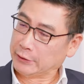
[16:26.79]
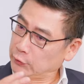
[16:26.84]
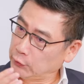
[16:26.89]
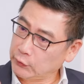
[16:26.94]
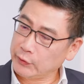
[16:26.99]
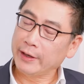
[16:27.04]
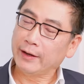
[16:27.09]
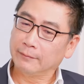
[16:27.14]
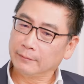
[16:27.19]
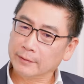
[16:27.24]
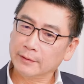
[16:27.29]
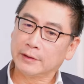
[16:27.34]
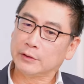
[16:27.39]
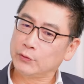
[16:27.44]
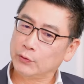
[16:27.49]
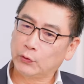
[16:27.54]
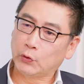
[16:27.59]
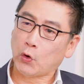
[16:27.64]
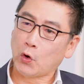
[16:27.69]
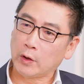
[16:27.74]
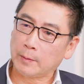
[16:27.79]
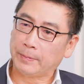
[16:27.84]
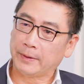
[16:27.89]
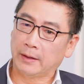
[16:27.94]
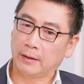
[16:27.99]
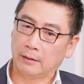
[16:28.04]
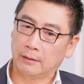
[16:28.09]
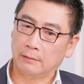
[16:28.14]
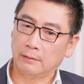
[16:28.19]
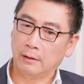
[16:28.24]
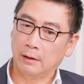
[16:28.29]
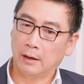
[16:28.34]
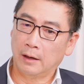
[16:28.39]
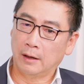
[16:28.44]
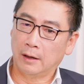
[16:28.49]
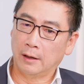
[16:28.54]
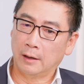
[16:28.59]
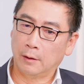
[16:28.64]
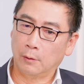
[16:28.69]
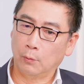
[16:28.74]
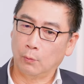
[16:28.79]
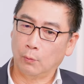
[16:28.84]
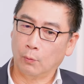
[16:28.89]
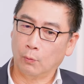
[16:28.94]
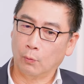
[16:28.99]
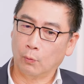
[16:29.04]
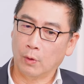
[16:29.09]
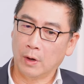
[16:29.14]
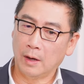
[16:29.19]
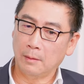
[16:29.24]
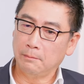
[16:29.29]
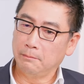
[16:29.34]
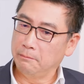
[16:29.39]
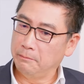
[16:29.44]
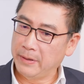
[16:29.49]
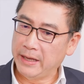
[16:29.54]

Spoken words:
can you talk about what